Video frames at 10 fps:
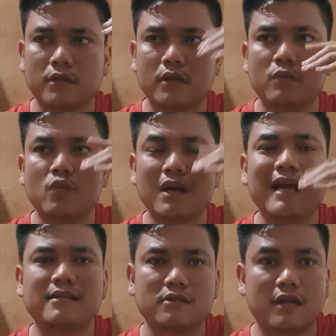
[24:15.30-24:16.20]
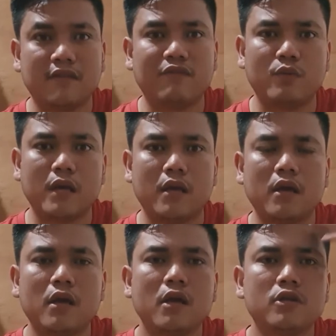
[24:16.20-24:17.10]
one has to give way.
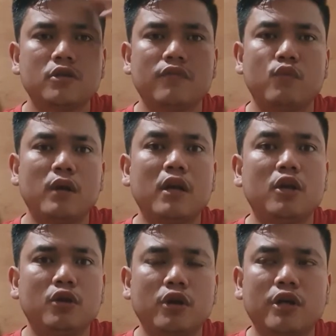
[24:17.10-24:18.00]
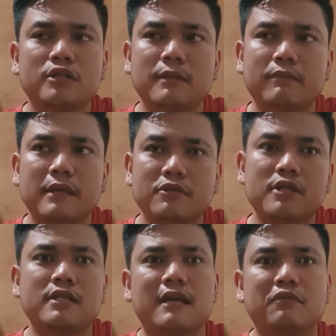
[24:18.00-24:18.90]
So if you want to learn, sometimes you
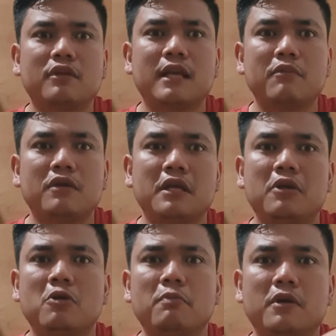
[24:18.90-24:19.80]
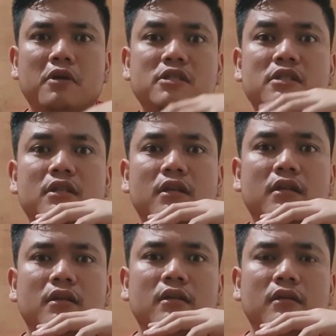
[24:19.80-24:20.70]
just have to tame your ego, because
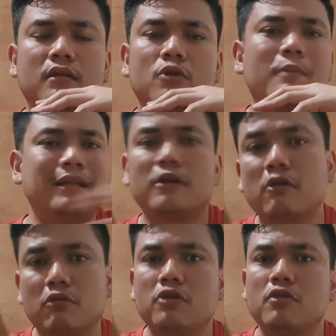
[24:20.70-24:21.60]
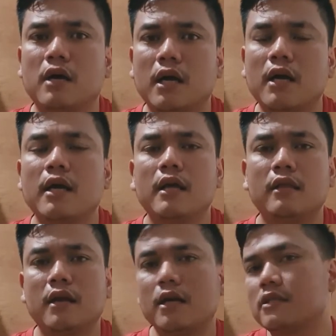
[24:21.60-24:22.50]
no matter how good you are,
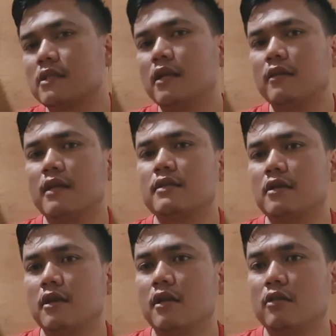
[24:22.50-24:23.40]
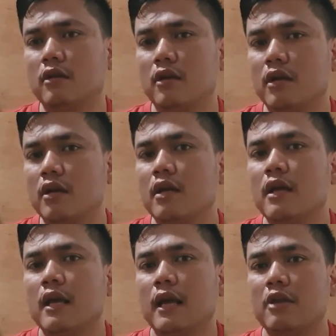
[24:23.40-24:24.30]
there are still things that you need to learn,
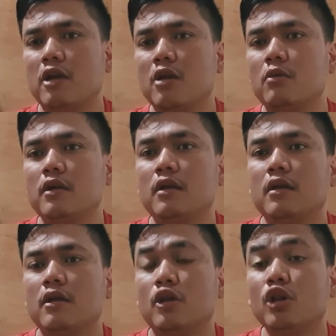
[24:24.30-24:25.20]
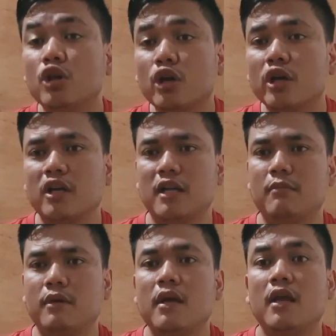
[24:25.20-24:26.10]
and you can only learn
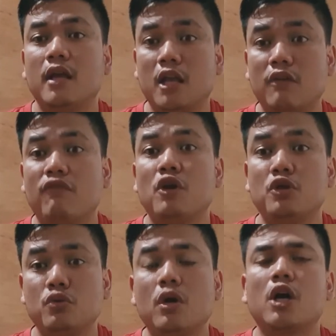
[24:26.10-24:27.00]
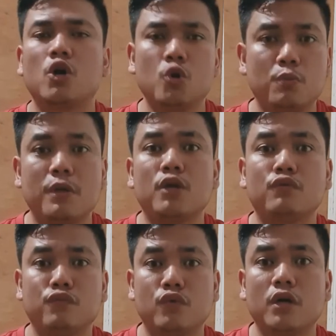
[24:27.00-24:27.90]
them if you are open
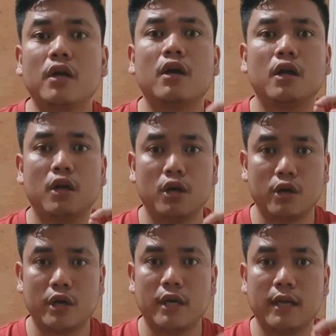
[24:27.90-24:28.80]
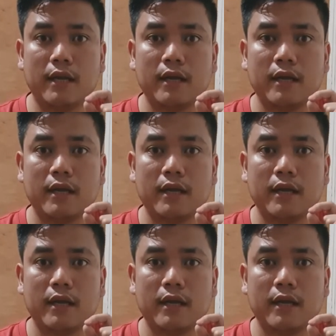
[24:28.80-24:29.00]
for learning.